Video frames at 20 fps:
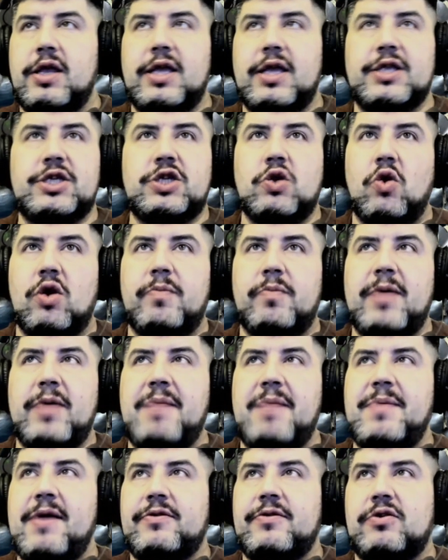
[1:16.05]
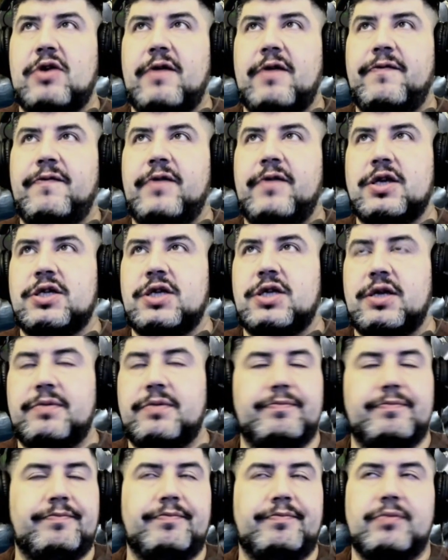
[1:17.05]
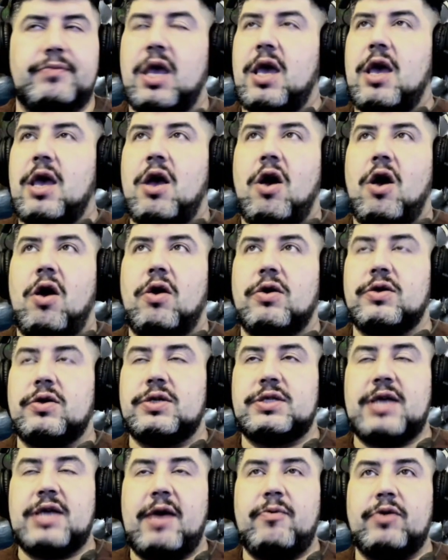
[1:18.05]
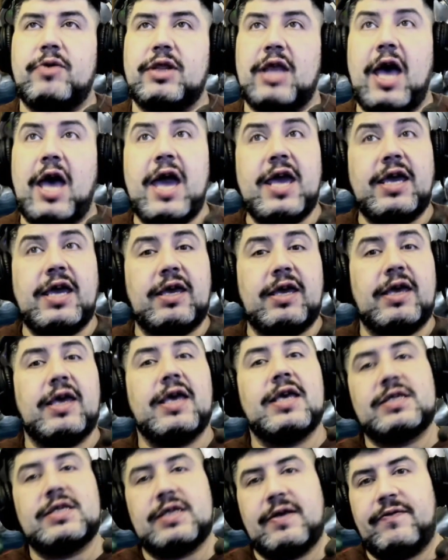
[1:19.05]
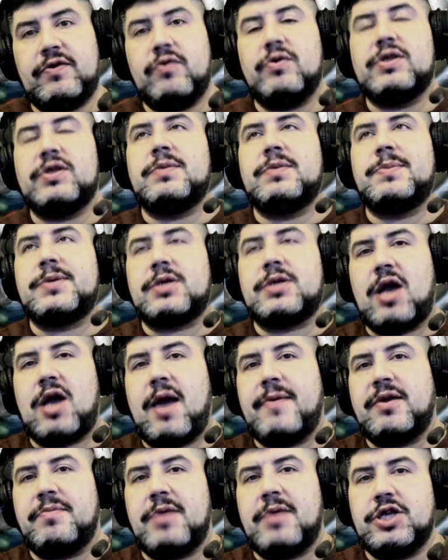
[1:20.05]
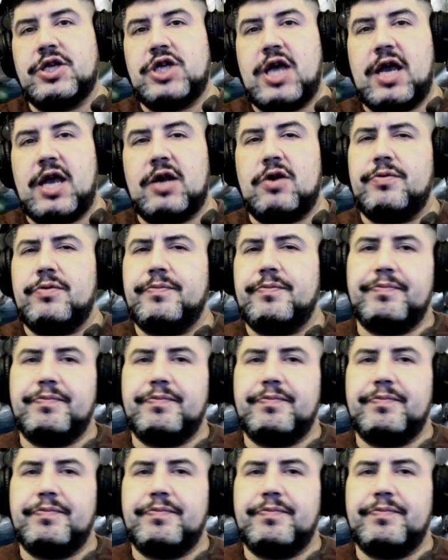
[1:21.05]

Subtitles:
It's your map after I finish it. All I would like is if you would subscribe to my channel.